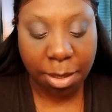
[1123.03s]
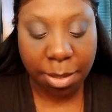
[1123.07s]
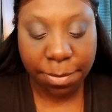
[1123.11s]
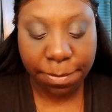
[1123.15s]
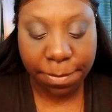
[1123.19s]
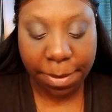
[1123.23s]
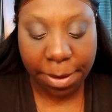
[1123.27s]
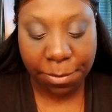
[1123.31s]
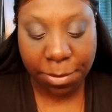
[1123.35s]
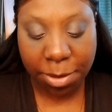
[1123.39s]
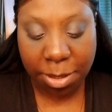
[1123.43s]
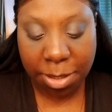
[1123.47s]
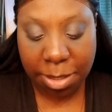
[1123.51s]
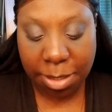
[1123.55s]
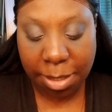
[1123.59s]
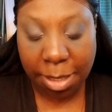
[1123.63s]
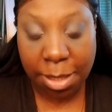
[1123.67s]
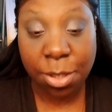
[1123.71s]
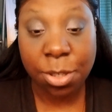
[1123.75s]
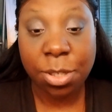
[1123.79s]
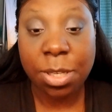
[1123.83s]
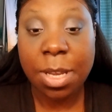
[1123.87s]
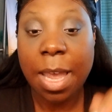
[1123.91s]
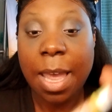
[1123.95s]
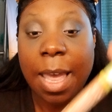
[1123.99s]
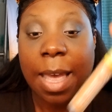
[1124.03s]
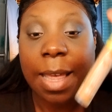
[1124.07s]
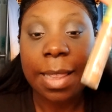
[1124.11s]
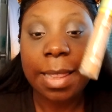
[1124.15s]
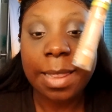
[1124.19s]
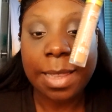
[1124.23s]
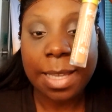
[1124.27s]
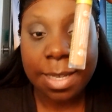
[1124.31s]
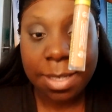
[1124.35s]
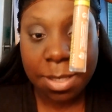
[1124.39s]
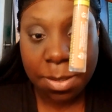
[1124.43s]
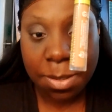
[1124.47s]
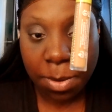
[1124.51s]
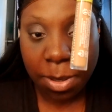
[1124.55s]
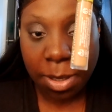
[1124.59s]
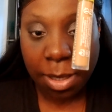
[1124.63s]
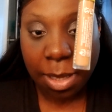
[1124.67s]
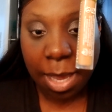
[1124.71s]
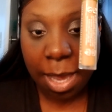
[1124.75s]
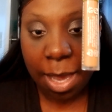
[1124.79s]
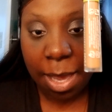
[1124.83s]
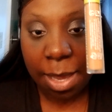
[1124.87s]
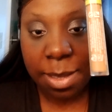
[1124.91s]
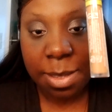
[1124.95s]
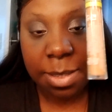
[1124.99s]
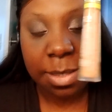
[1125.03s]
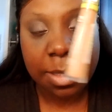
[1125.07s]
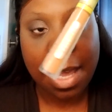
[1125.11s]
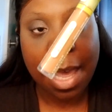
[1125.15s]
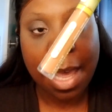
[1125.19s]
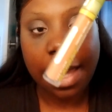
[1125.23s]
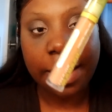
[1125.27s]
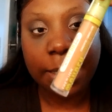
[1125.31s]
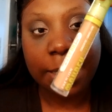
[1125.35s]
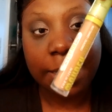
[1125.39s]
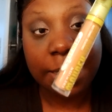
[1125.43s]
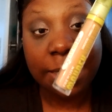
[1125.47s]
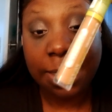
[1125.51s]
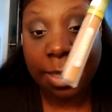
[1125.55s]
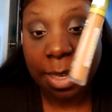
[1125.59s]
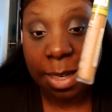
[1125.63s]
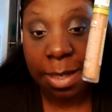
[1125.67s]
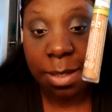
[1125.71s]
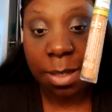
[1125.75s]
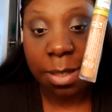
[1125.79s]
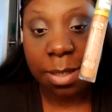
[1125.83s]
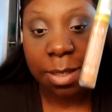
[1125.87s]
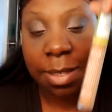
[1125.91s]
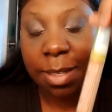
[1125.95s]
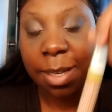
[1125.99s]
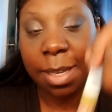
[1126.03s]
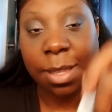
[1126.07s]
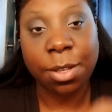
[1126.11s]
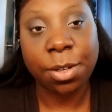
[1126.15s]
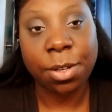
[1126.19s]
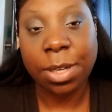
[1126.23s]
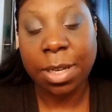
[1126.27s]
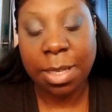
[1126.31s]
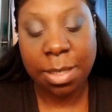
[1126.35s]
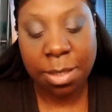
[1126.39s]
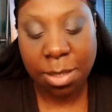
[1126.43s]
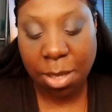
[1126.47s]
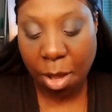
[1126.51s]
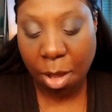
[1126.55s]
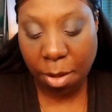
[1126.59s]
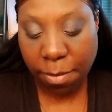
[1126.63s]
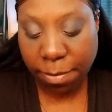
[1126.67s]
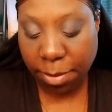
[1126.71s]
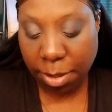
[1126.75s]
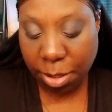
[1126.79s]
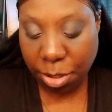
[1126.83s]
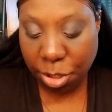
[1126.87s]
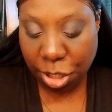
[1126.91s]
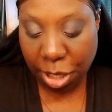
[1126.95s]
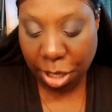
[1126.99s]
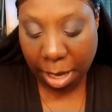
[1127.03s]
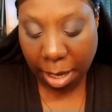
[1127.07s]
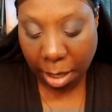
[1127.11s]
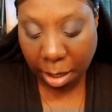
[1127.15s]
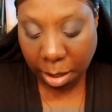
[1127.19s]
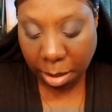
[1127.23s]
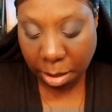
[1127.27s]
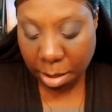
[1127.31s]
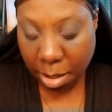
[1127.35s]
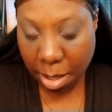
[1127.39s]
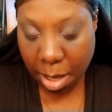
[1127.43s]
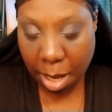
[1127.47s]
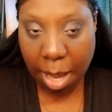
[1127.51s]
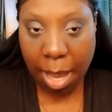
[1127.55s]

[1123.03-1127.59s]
favorite concealers. This one, guys, this NYX concealer is off the chain.